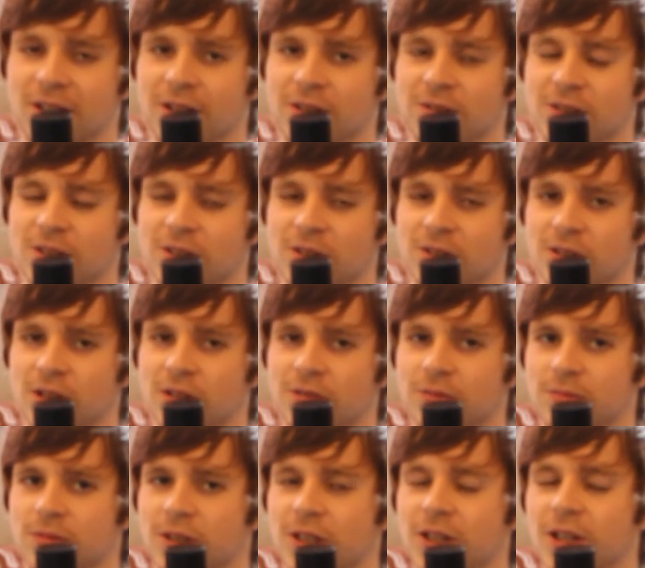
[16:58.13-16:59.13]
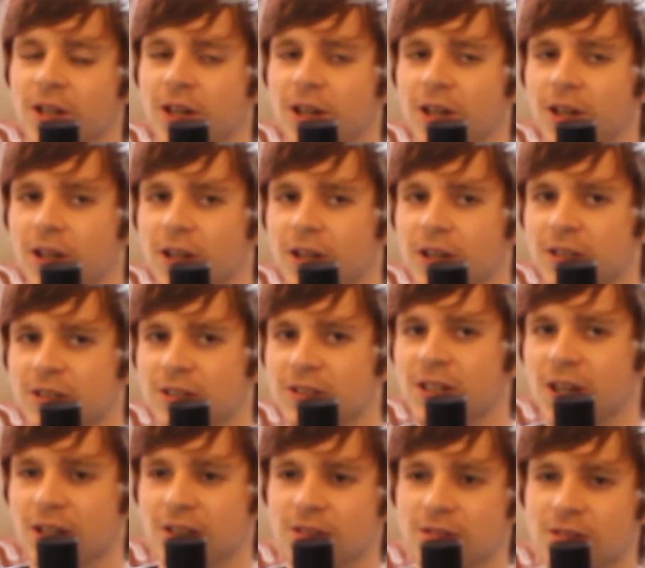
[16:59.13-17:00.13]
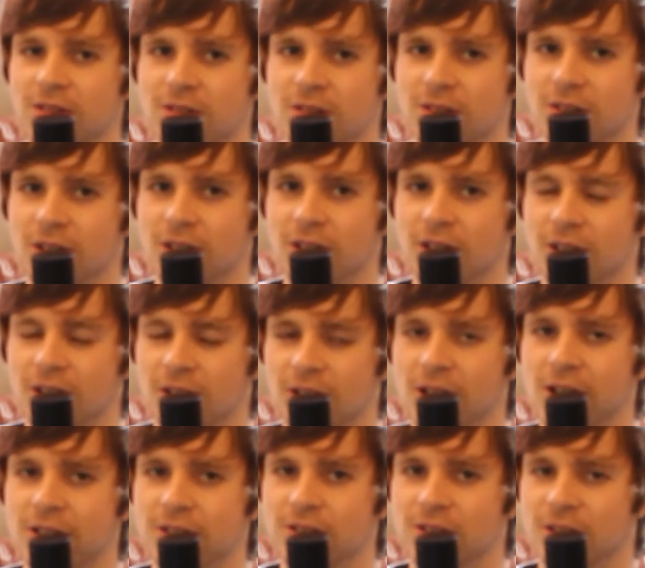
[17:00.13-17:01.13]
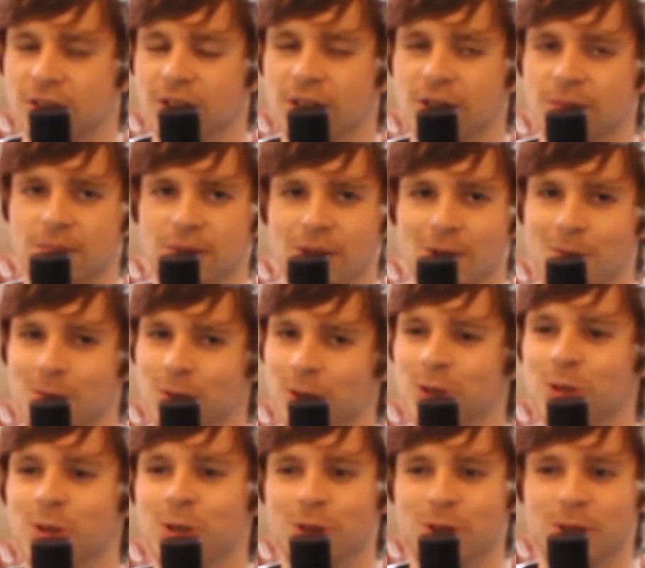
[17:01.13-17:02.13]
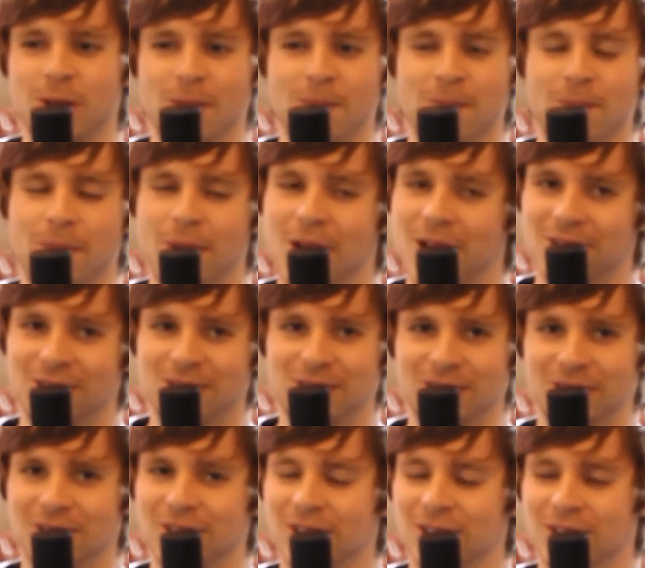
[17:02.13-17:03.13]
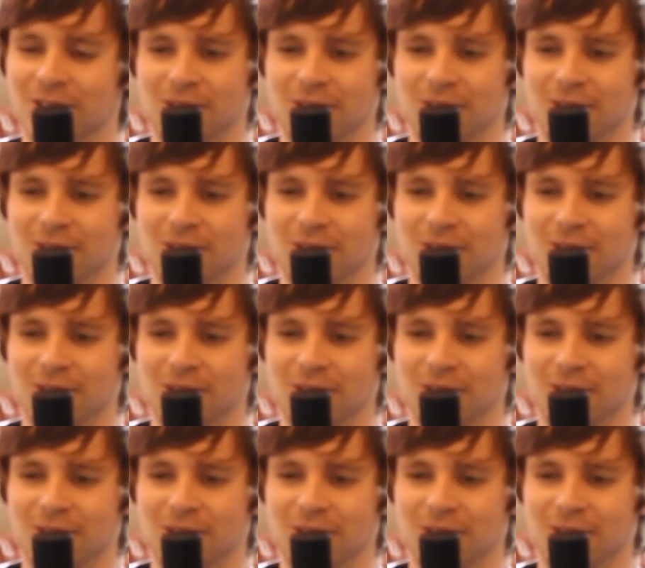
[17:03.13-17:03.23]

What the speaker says: And as you saw from the second last clip, it was just a mess.